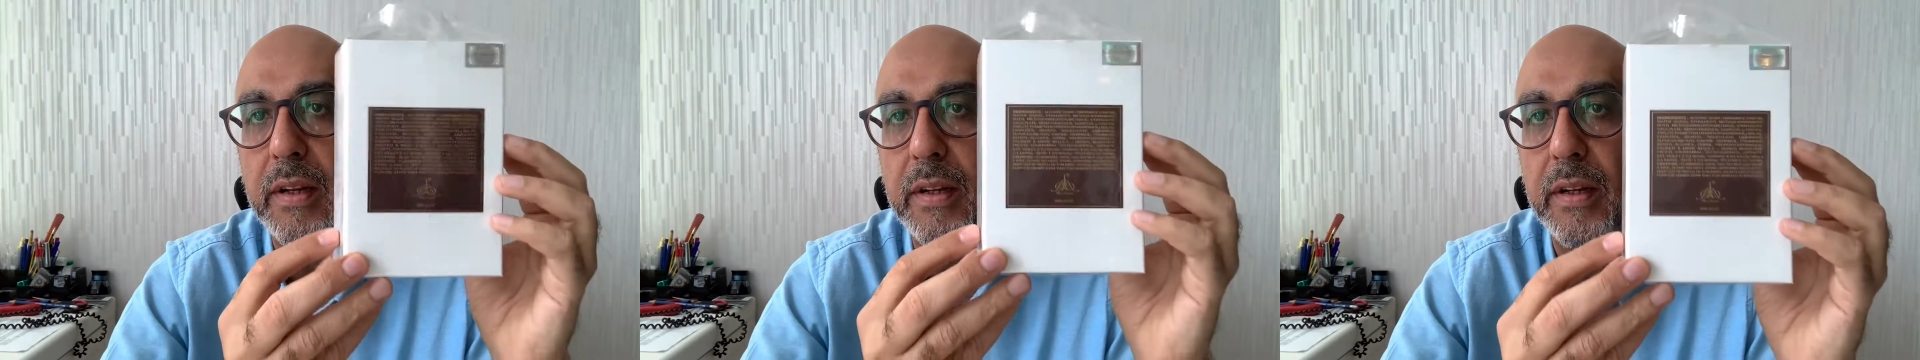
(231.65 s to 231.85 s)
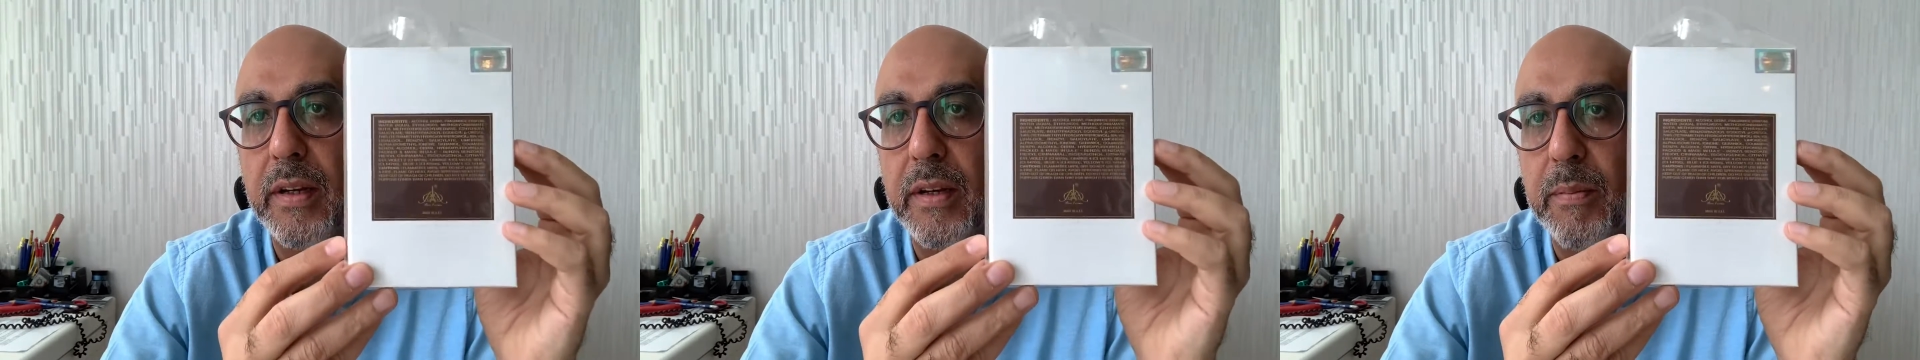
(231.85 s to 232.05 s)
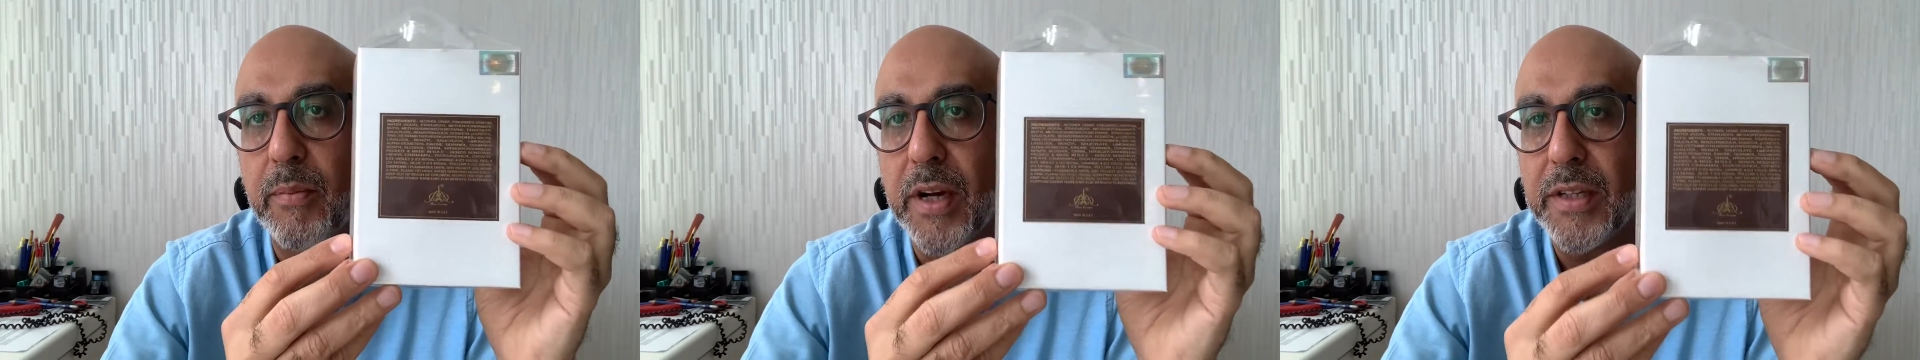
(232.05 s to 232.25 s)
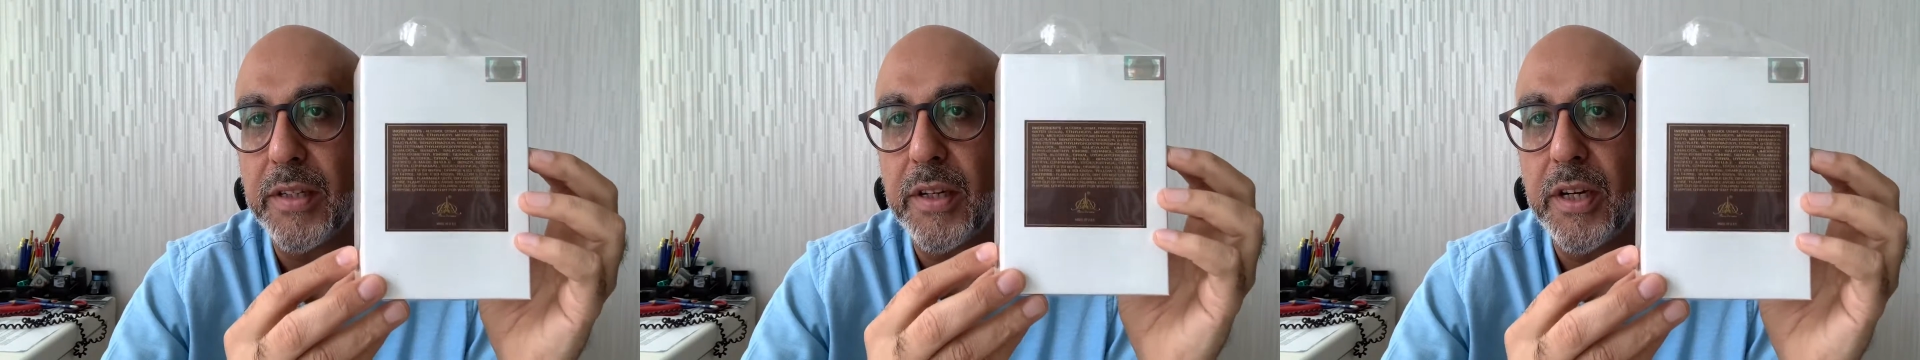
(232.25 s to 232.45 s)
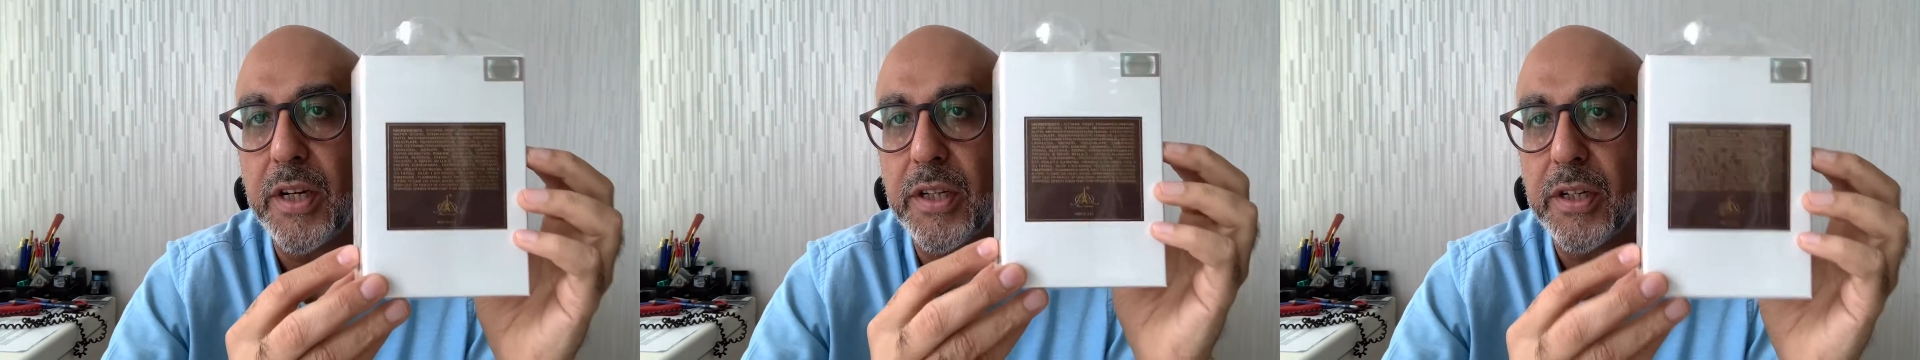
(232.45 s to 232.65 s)
the
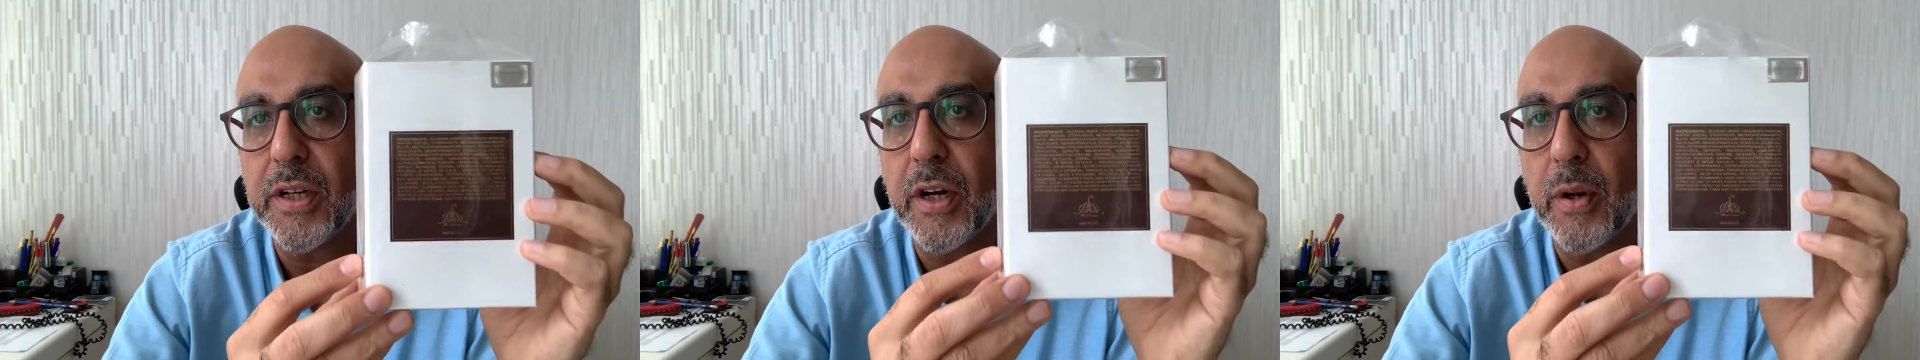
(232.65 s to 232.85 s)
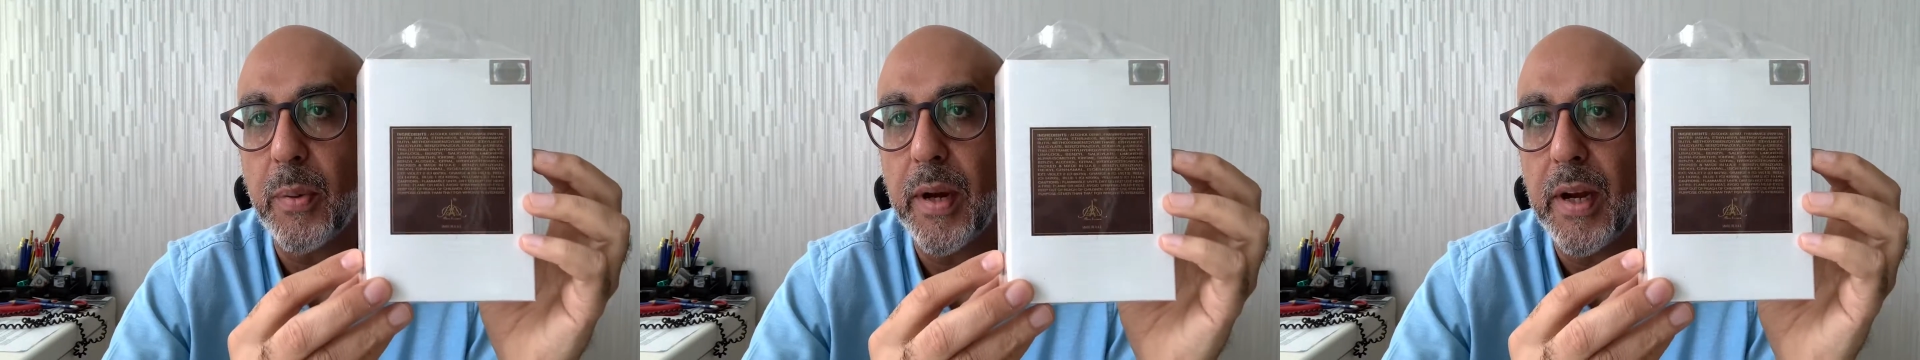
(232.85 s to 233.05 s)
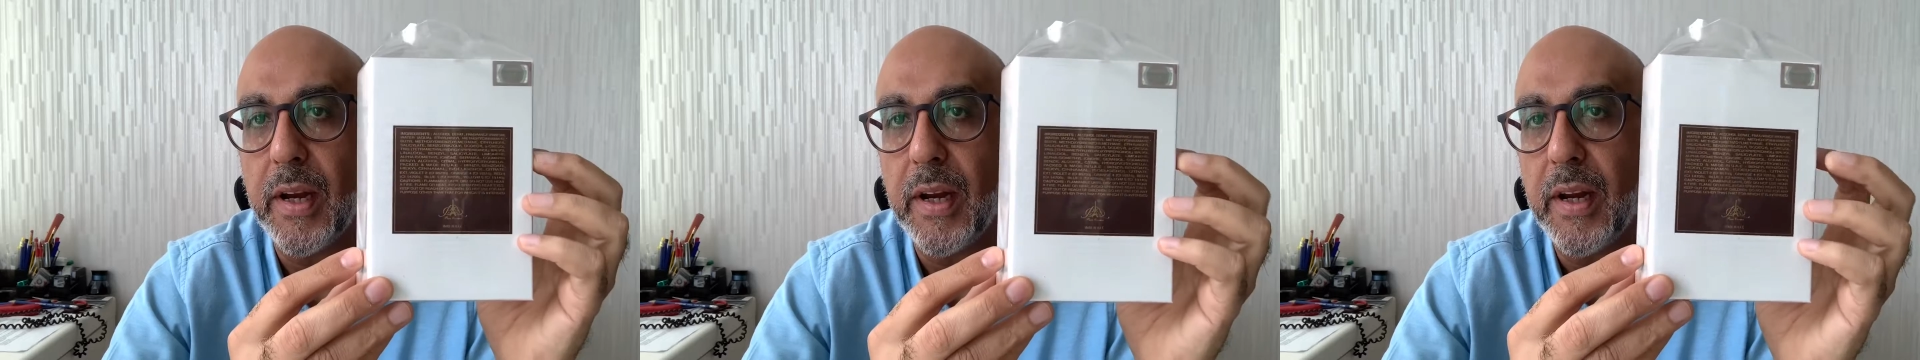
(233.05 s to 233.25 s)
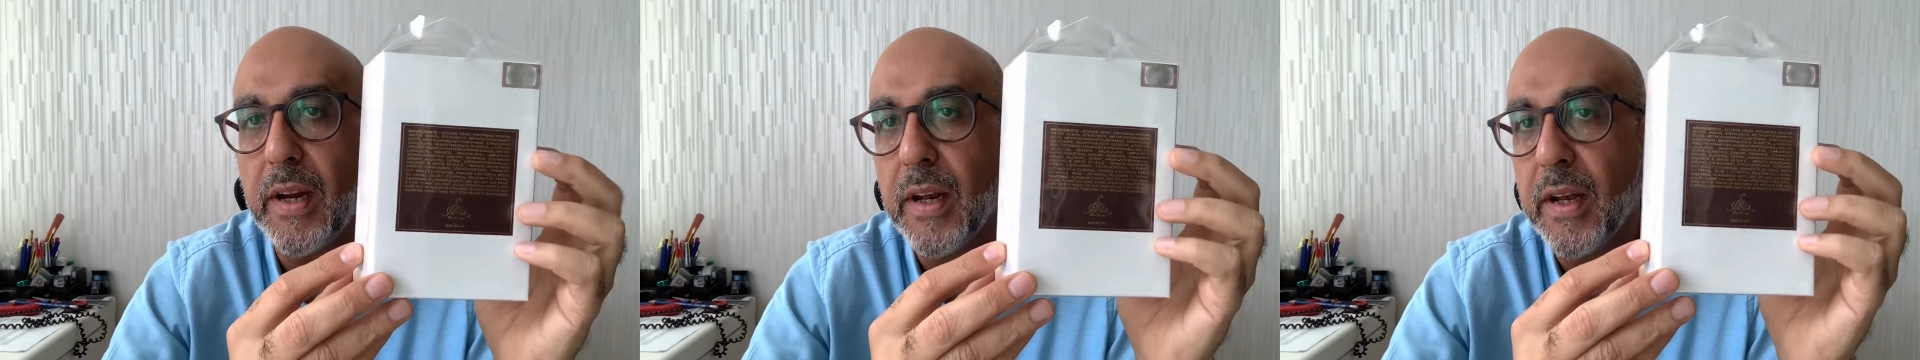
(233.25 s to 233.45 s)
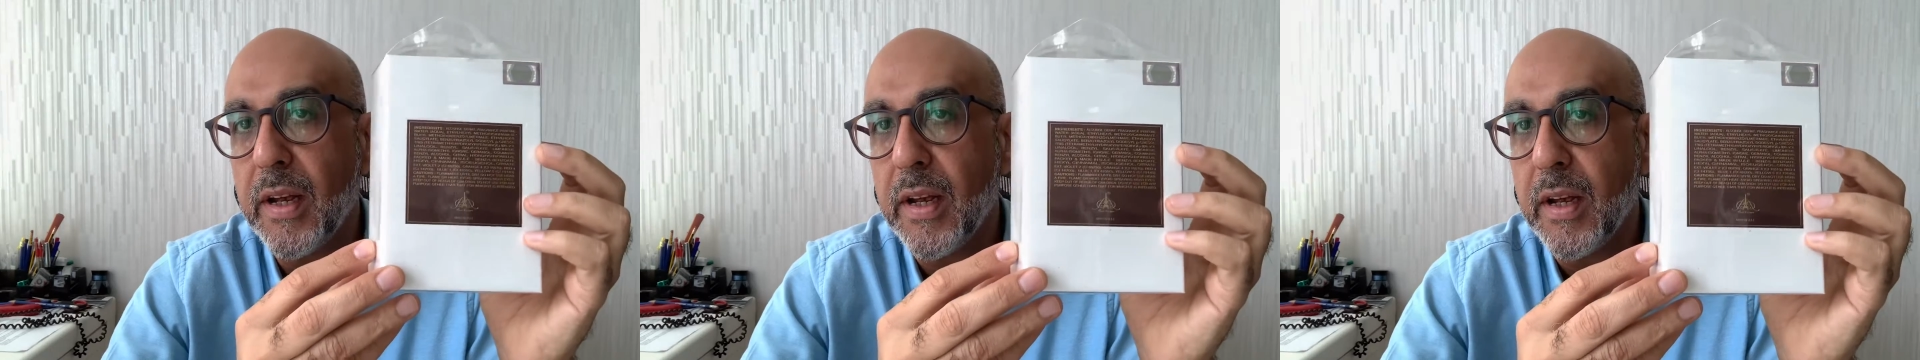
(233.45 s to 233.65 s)
presentation quickly